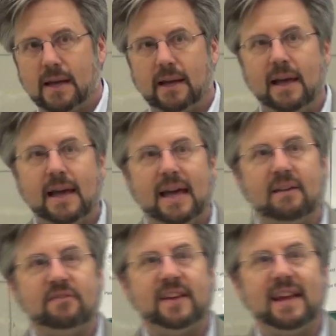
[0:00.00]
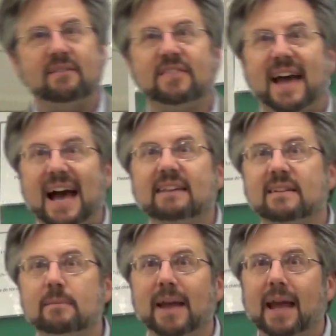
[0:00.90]
Okay, if
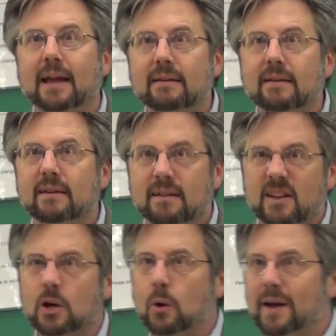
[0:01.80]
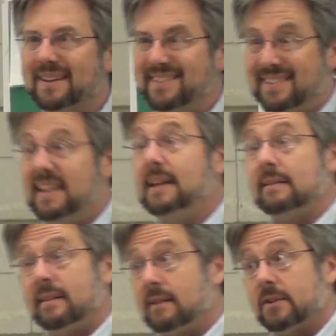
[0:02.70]
that demand
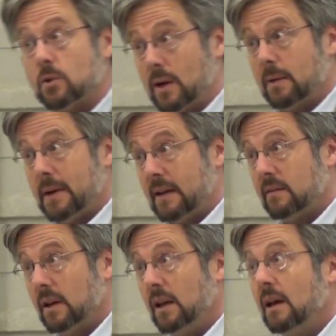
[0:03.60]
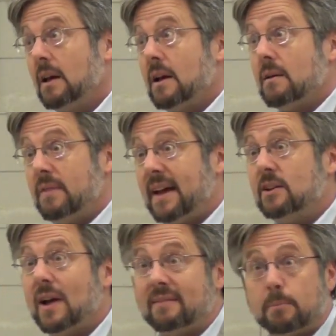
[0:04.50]
exceeds the inventory capacity,
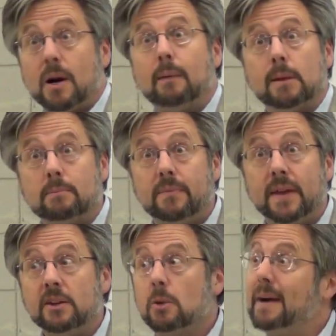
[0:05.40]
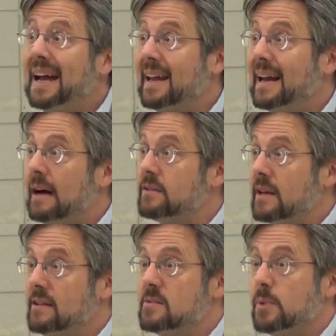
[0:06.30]
then you have a problem. Then you're back in
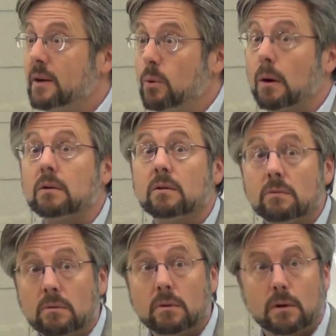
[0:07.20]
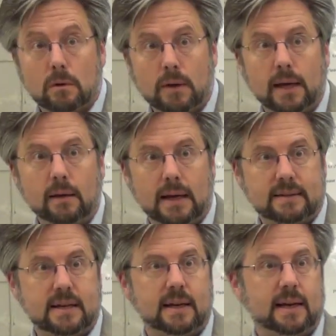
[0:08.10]
outside spread world.
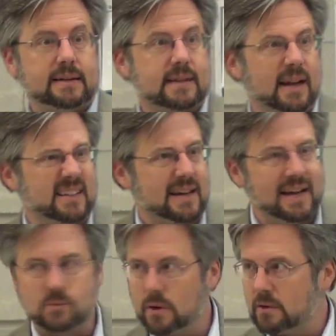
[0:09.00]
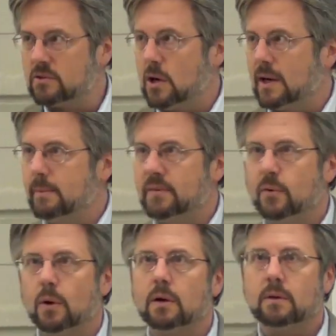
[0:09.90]
Okay, as we were talking
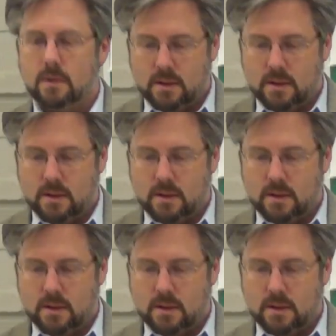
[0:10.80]
before.